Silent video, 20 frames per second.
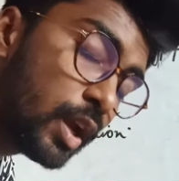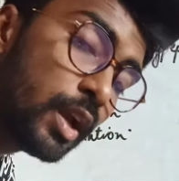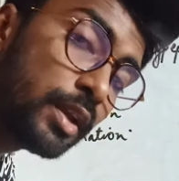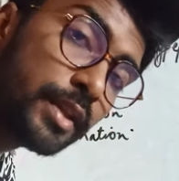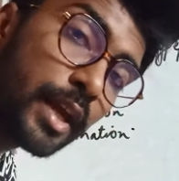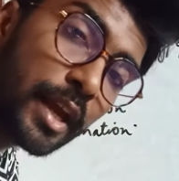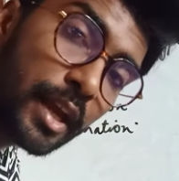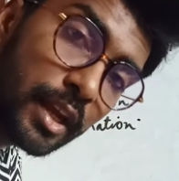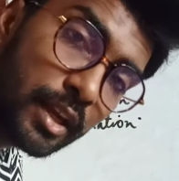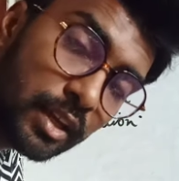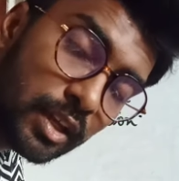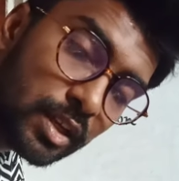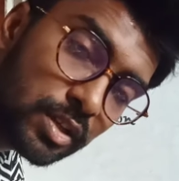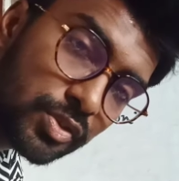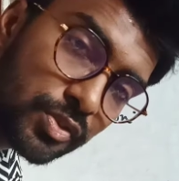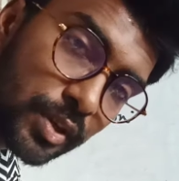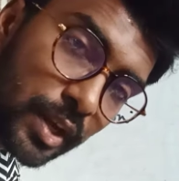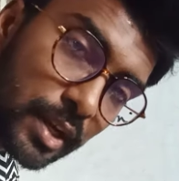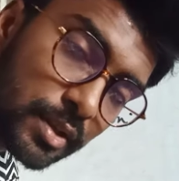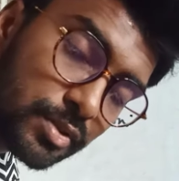The
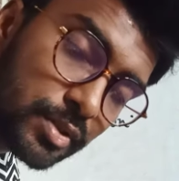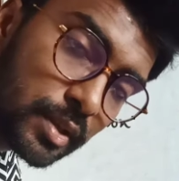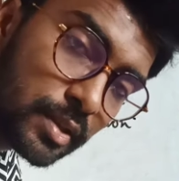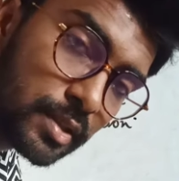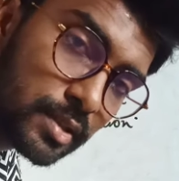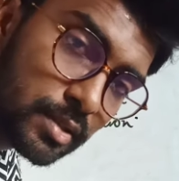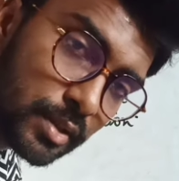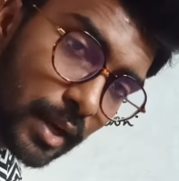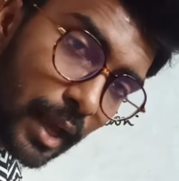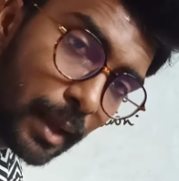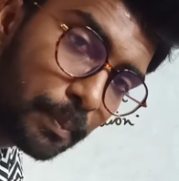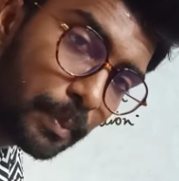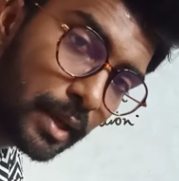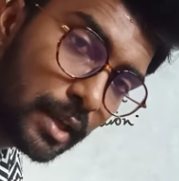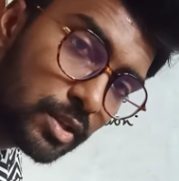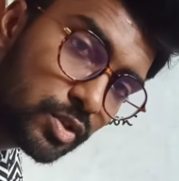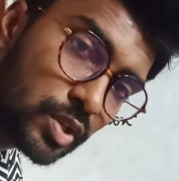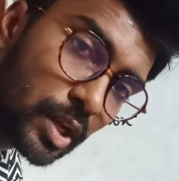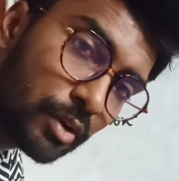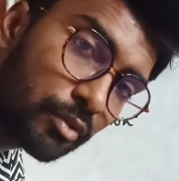initiation step
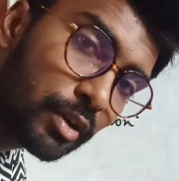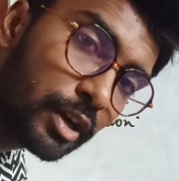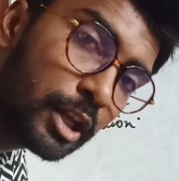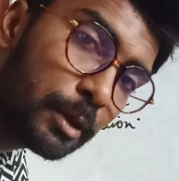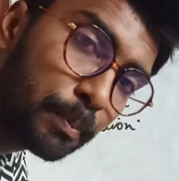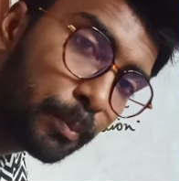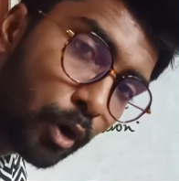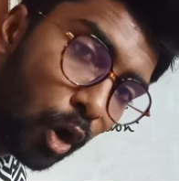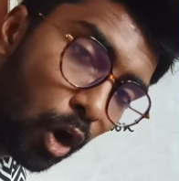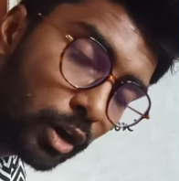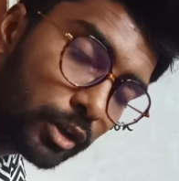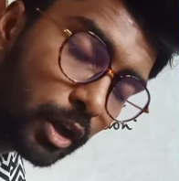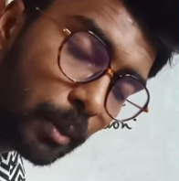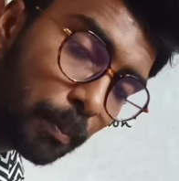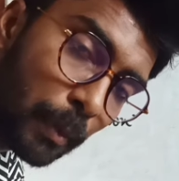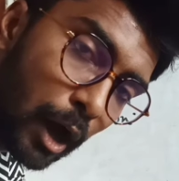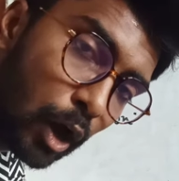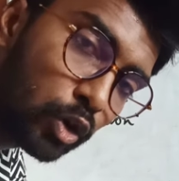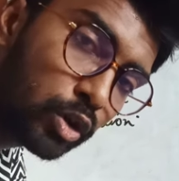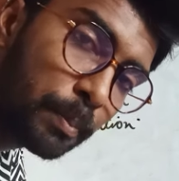is generally brought
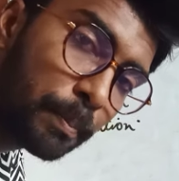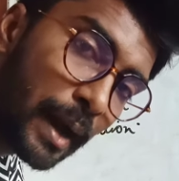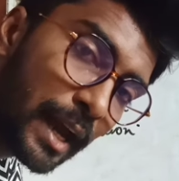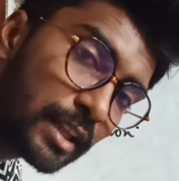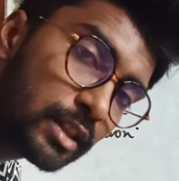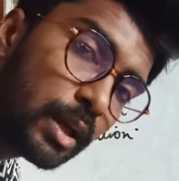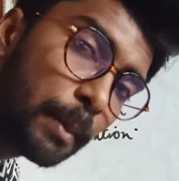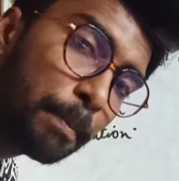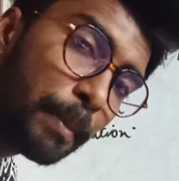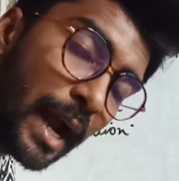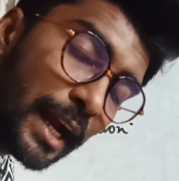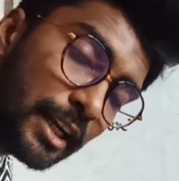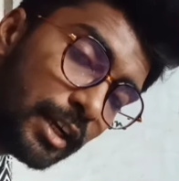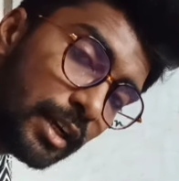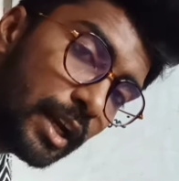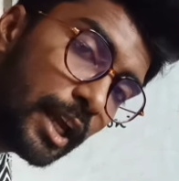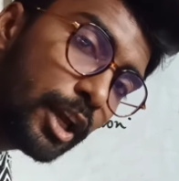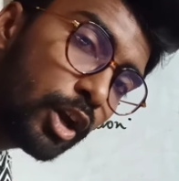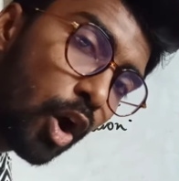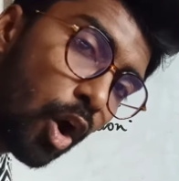about by the
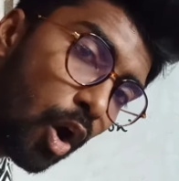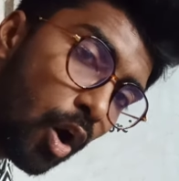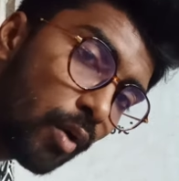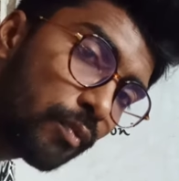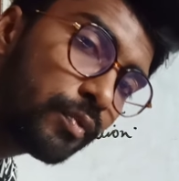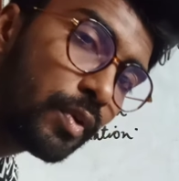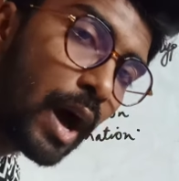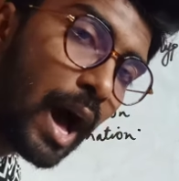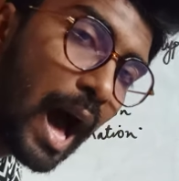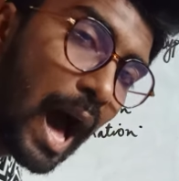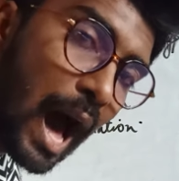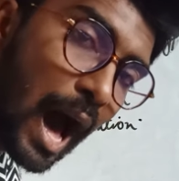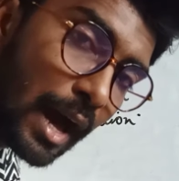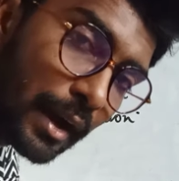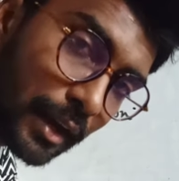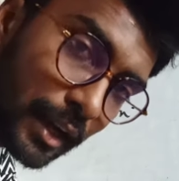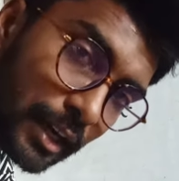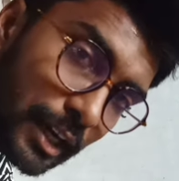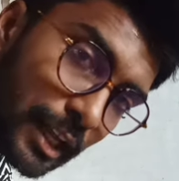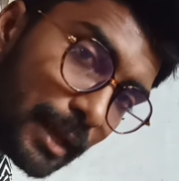binding of
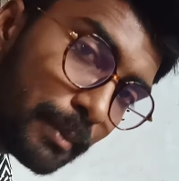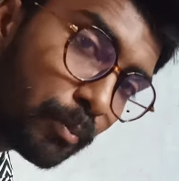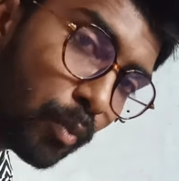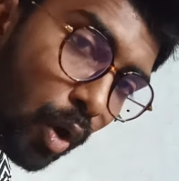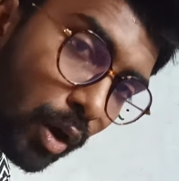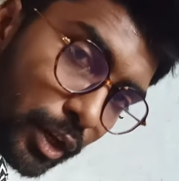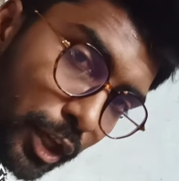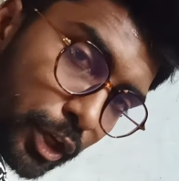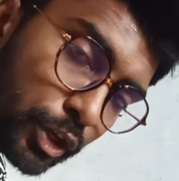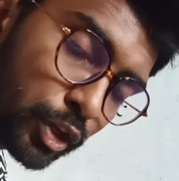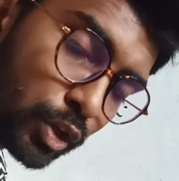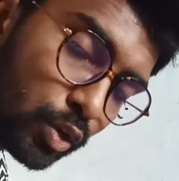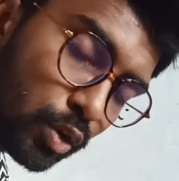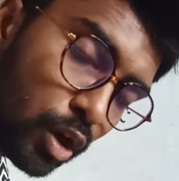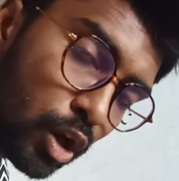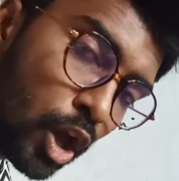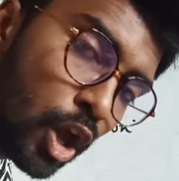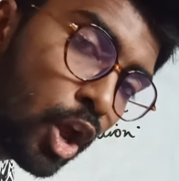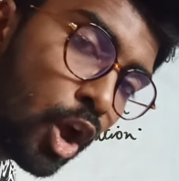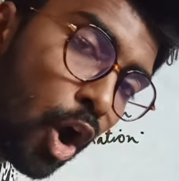RNA
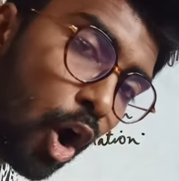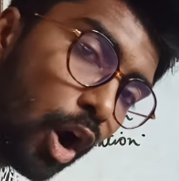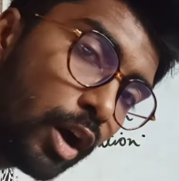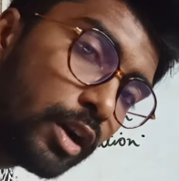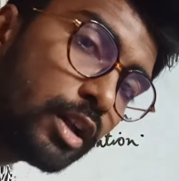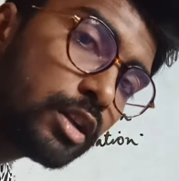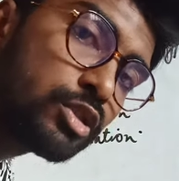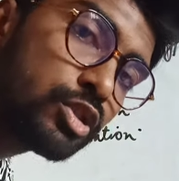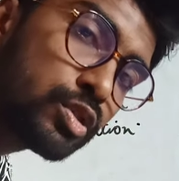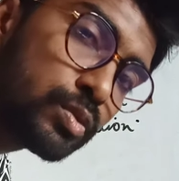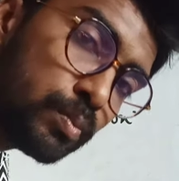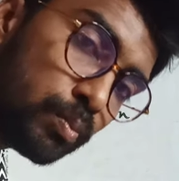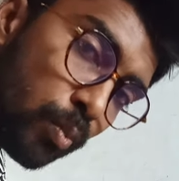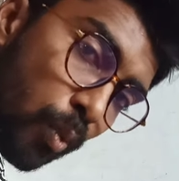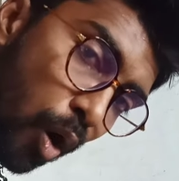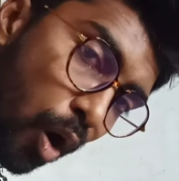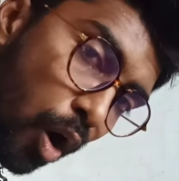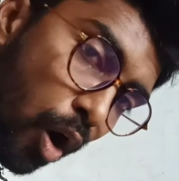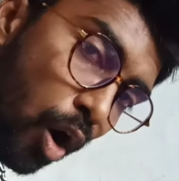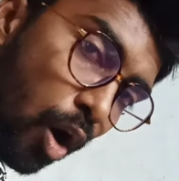molecule on a
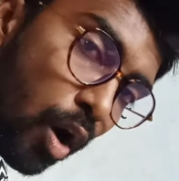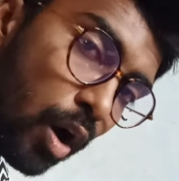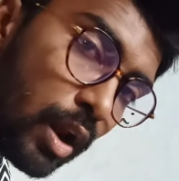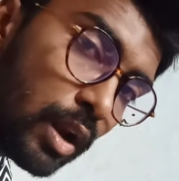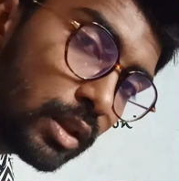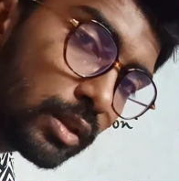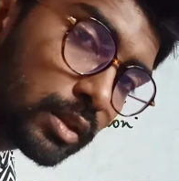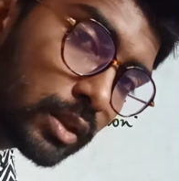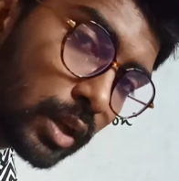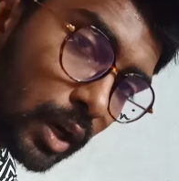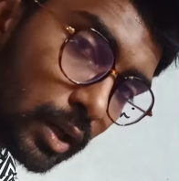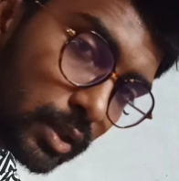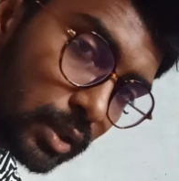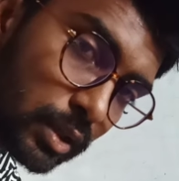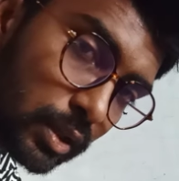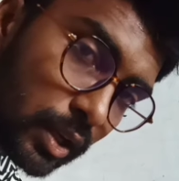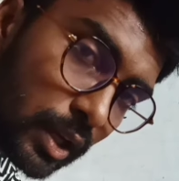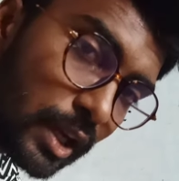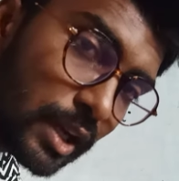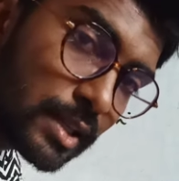small
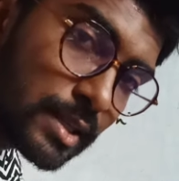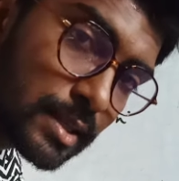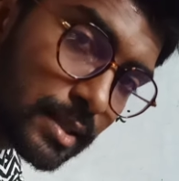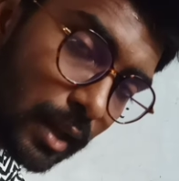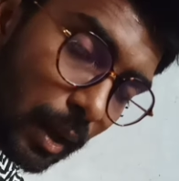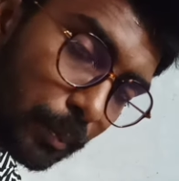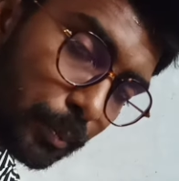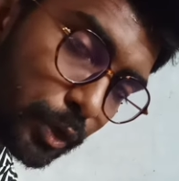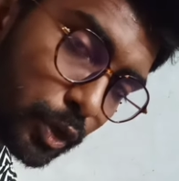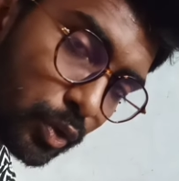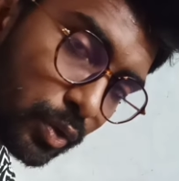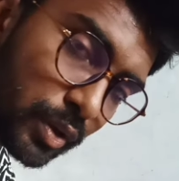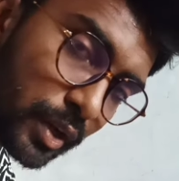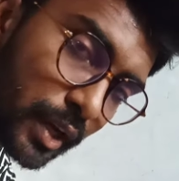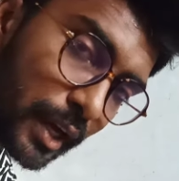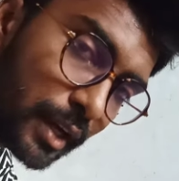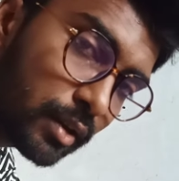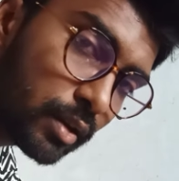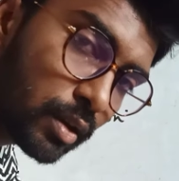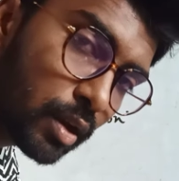30
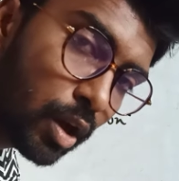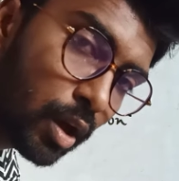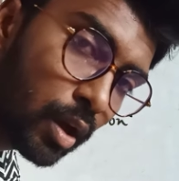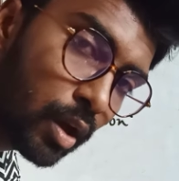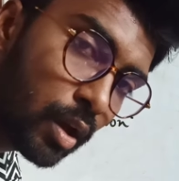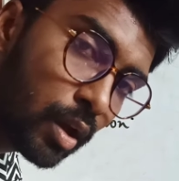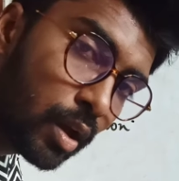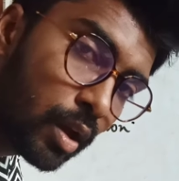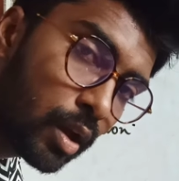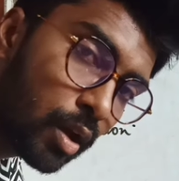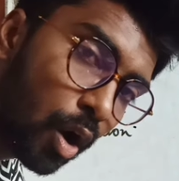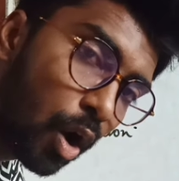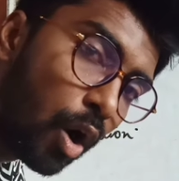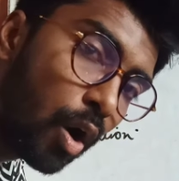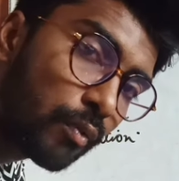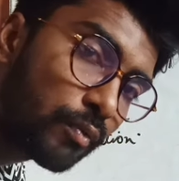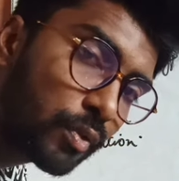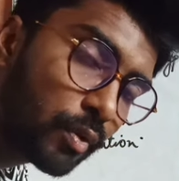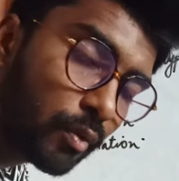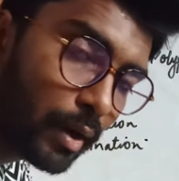subunit
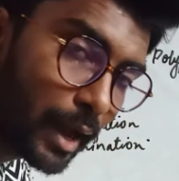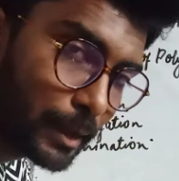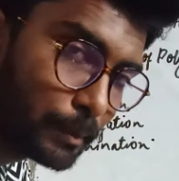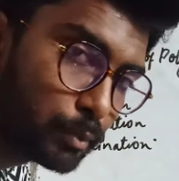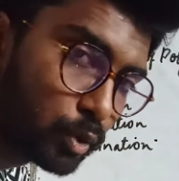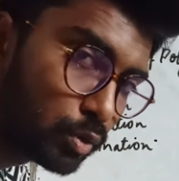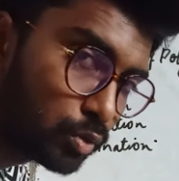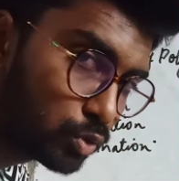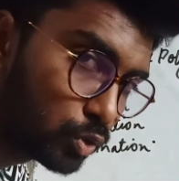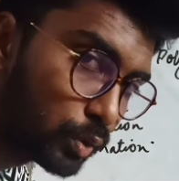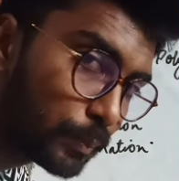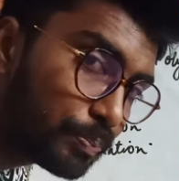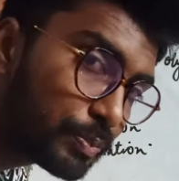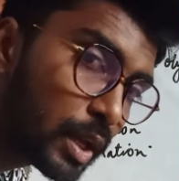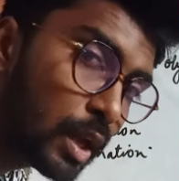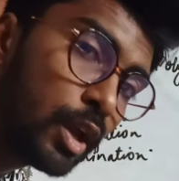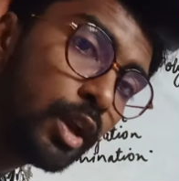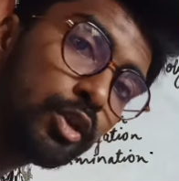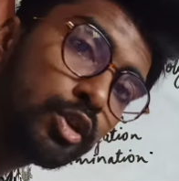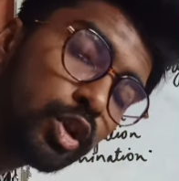of ribosome.
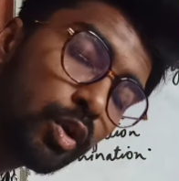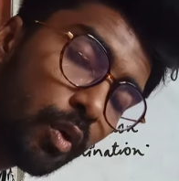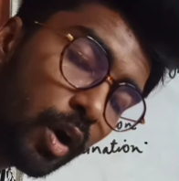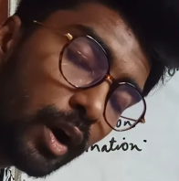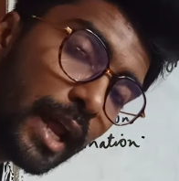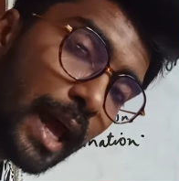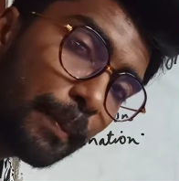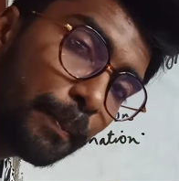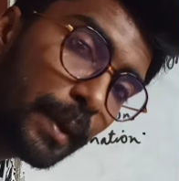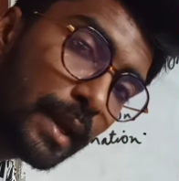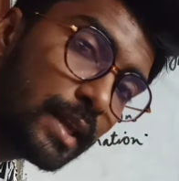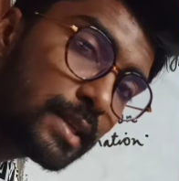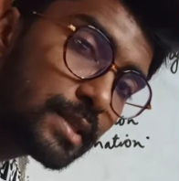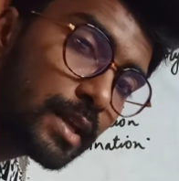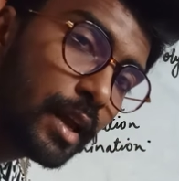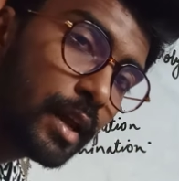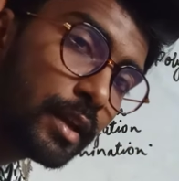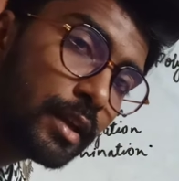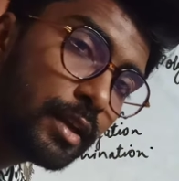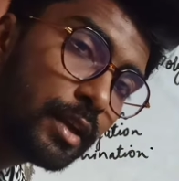So what
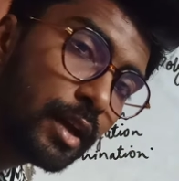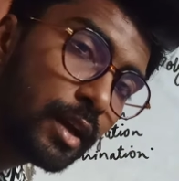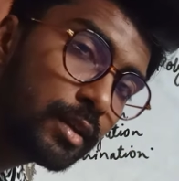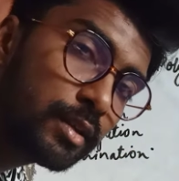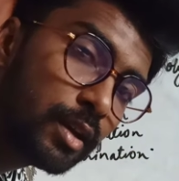happens here?